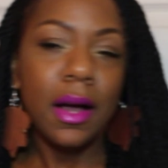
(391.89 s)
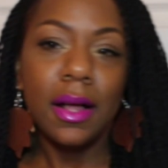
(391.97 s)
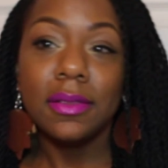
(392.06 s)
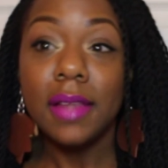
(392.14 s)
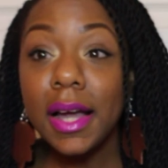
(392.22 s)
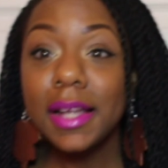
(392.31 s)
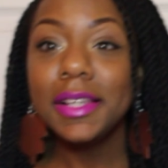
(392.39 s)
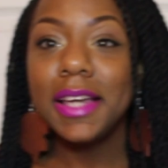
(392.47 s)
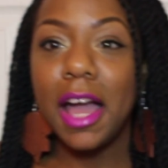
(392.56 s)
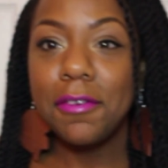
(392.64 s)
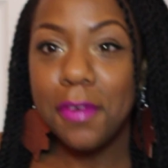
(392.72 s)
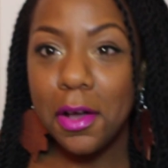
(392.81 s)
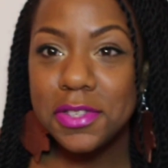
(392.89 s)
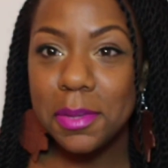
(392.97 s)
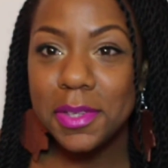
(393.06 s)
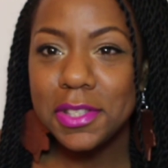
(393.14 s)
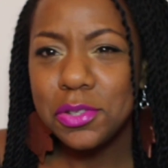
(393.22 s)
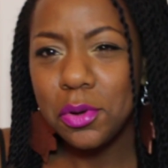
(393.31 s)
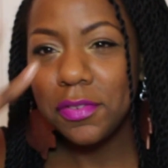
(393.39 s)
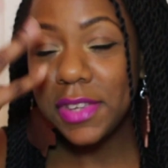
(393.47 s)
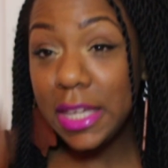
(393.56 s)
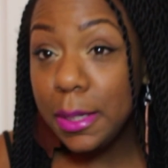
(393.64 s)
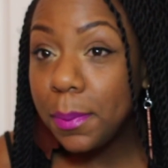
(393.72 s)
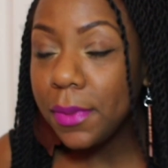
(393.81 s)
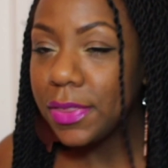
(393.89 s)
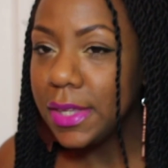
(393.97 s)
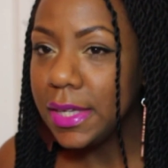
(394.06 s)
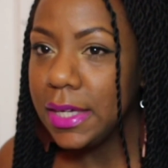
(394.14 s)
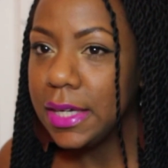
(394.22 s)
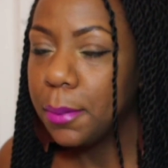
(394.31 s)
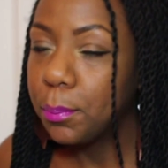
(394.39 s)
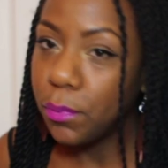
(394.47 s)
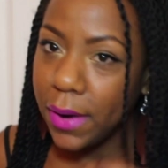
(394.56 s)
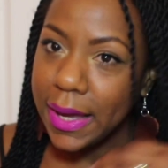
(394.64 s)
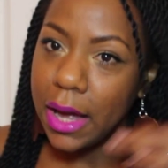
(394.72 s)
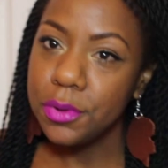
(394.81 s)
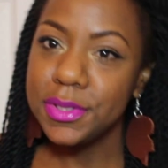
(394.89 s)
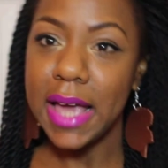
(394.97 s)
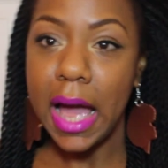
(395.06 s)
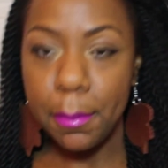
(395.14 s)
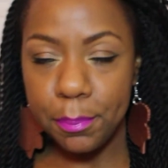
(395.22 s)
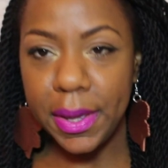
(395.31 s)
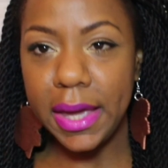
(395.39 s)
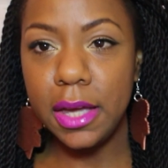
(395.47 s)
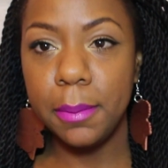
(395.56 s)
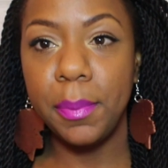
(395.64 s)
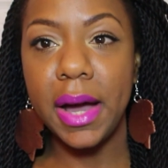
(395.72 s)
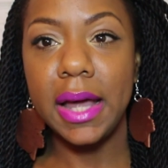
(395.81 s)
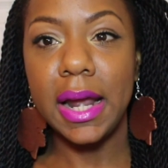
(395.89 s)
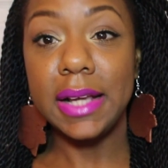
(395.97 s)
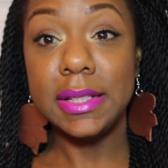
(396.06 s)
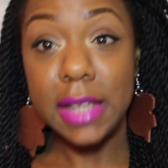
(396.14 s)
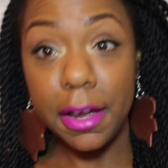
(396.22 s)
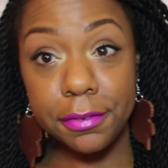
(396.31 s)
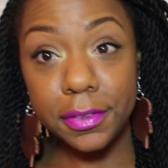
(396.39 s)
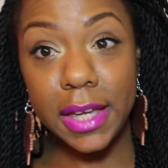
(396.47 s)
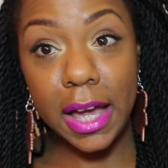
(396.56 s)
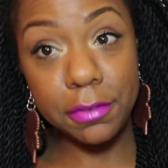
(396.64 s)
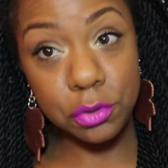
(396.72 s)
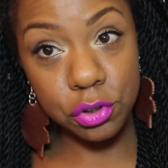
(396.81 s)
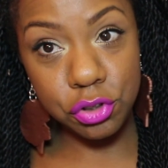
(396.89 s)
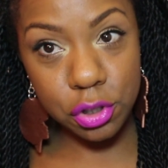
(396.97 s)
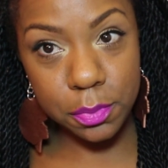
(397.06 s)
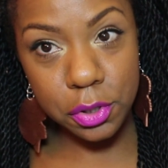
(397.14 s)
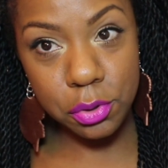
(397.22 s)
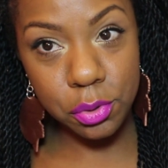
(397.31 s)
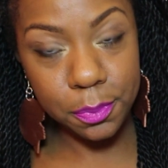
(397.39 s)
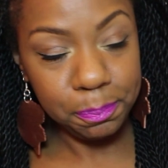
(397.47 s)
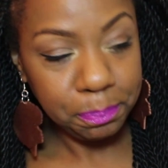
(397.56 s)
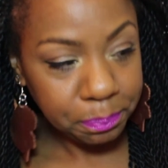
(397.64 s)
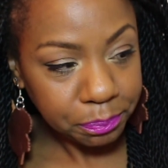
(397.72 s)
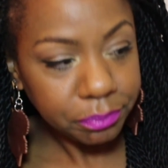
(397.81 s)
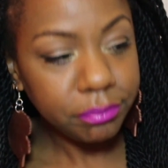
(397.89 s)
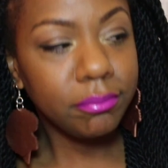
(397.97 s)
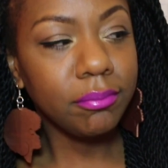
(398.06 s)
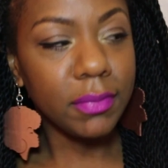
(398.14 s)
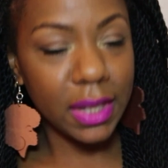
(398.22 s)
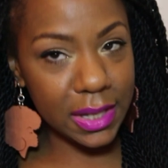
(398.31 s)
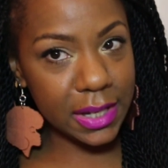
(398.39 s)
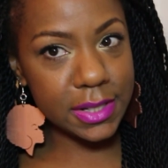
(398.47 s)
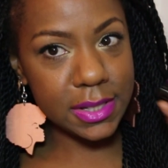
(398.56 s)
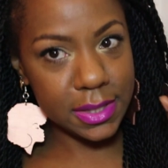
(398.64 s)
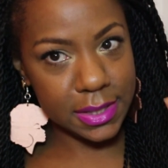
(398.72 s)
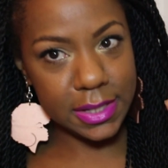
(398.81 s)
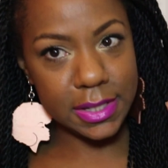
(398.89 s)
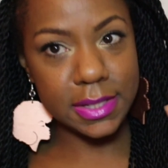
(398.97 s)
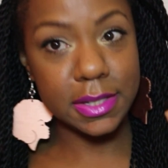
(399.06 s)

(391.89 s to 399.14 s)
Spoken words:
luckily, I found something to sort of keep the breakouts at bay, but I definitely have to attribute it to these